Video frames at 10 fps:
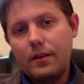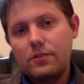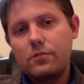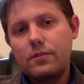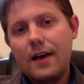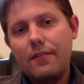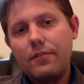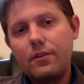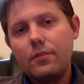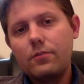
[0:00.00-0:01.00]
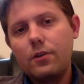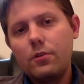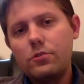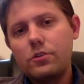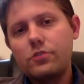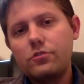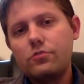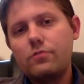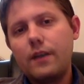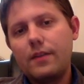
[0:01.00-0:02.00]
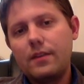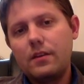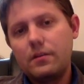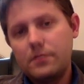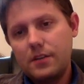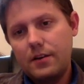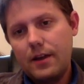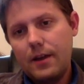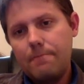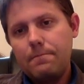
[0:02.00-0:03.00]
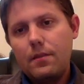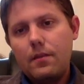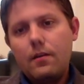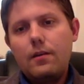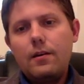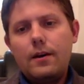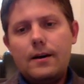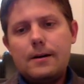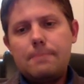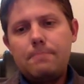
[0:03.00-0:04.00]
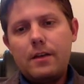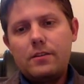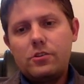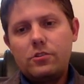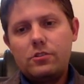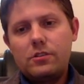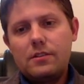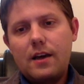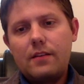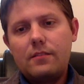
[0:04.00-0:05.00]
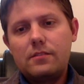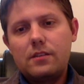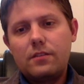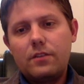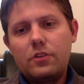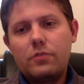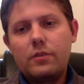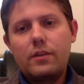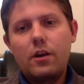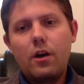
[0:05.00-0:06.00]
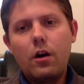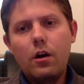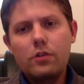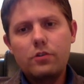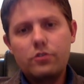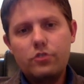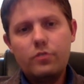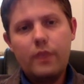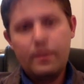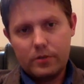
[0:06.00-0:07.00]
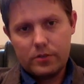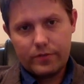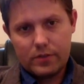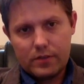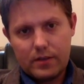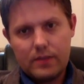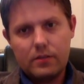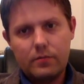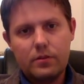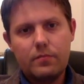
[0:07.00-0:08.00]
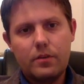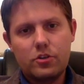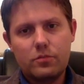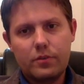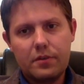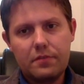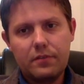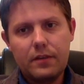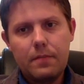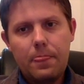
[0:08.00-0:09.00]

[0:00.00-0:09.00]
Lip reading: So those are due by the end of Sunday. And so you'll see that stuff in each week. There are also two papers for this class I want to mention briefly.